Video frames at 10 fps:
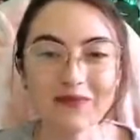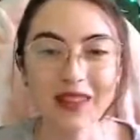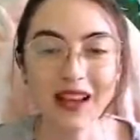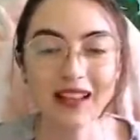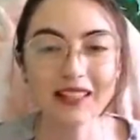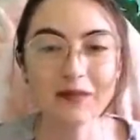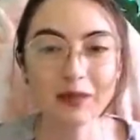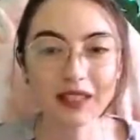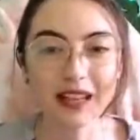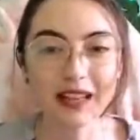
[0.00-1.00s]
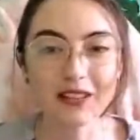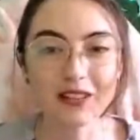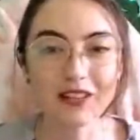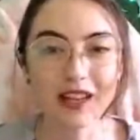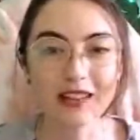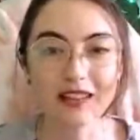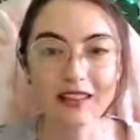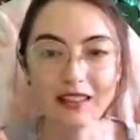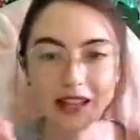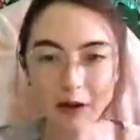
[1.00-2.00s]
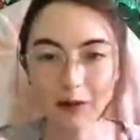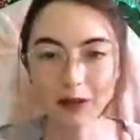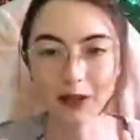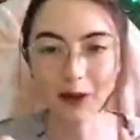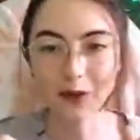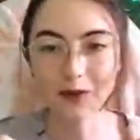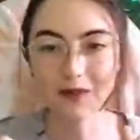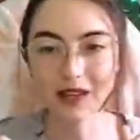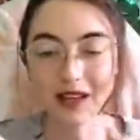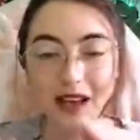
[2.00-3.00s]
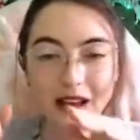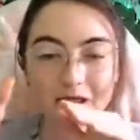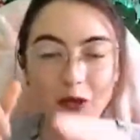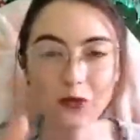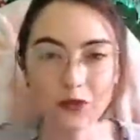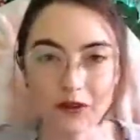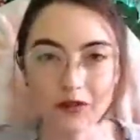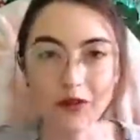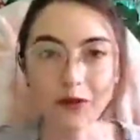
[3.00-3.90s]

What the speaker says: I did plan so that down below would be the river